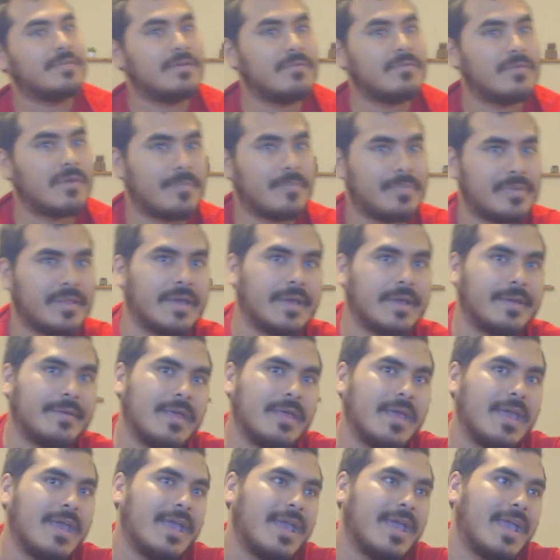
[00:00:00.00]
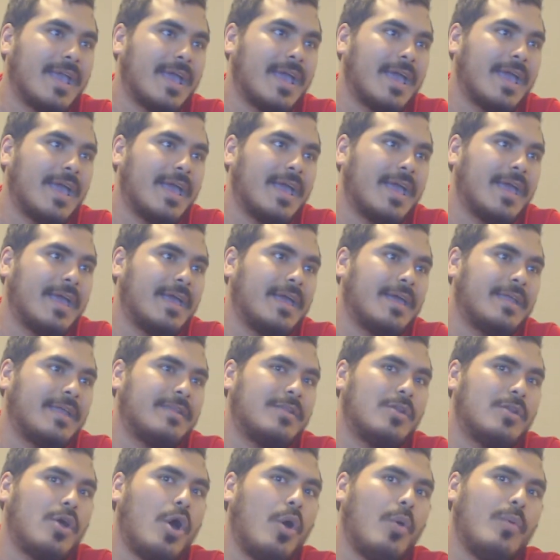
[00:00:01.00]
I really want to play.
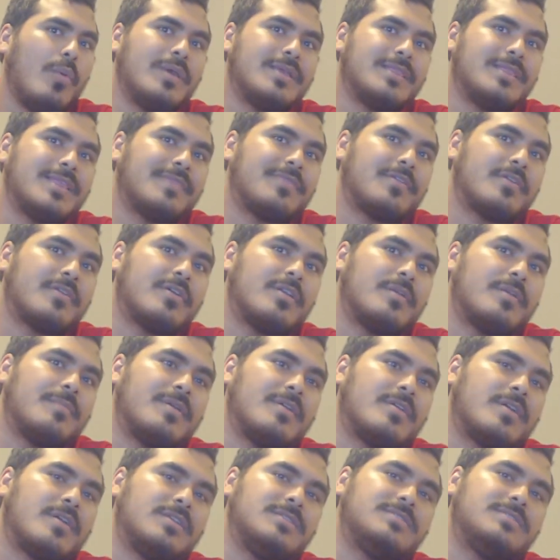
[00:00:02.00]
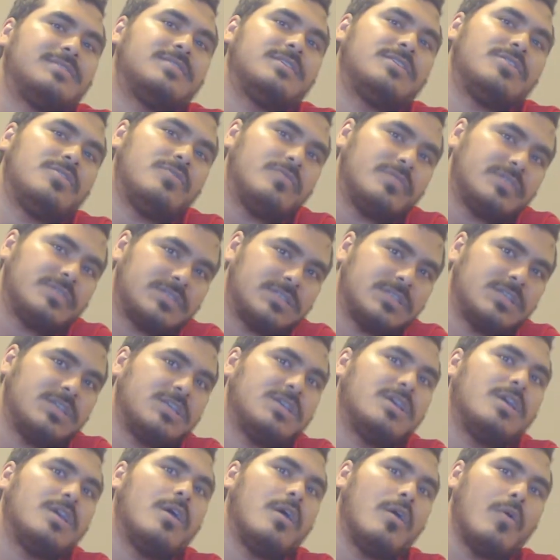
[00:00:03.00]
And knowing that they're going to be
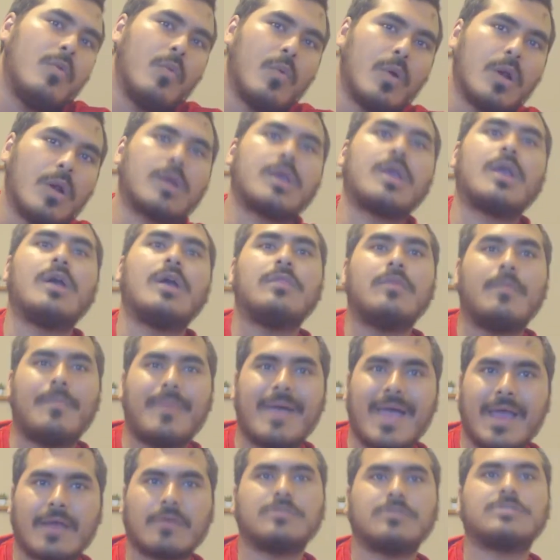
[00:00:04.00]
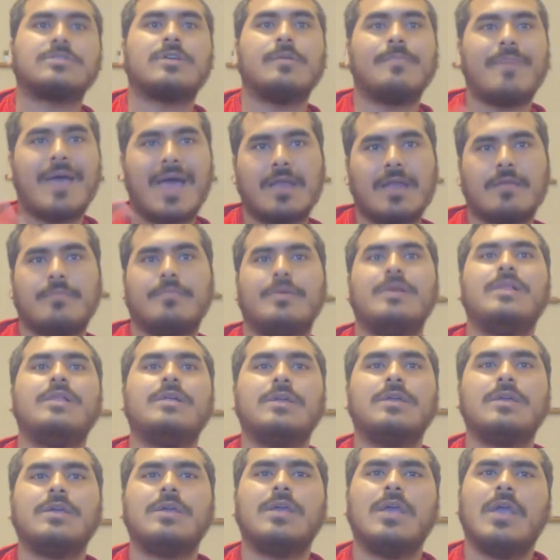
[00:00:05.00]
continuously working on the backwards
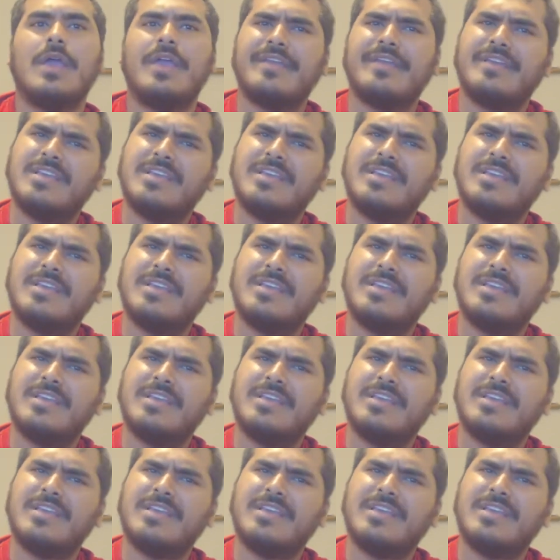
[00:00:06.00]
compatibility,